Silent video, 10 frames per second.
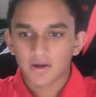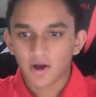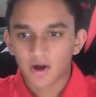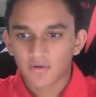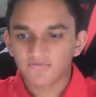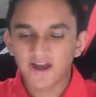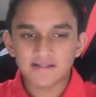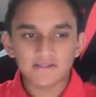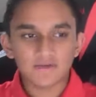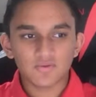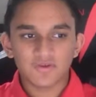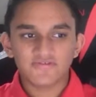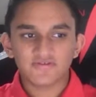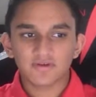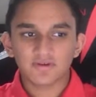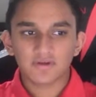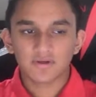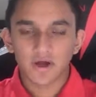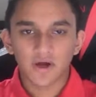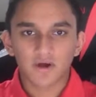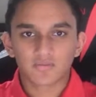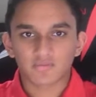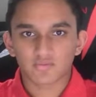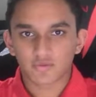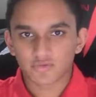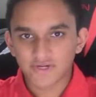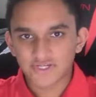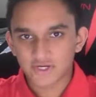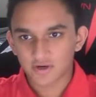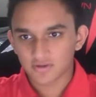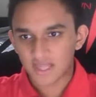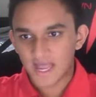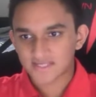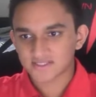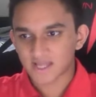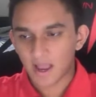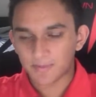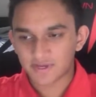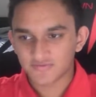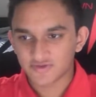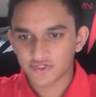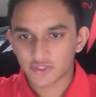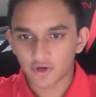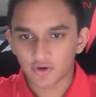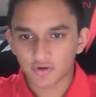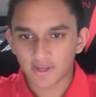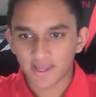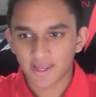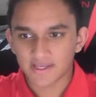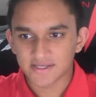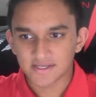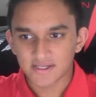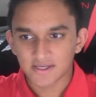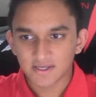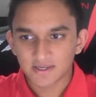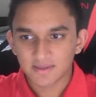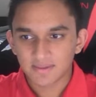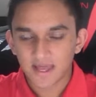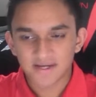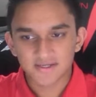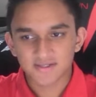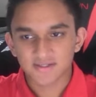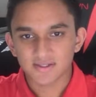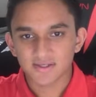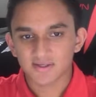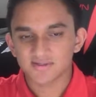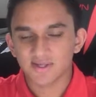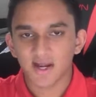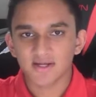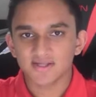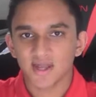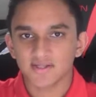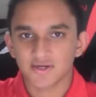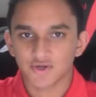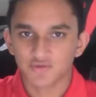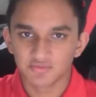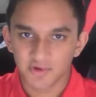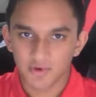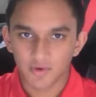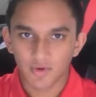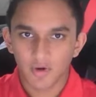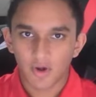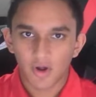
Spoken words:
Finally, we're reaching our last topic of the show, and that is Giannis Antetokounmpo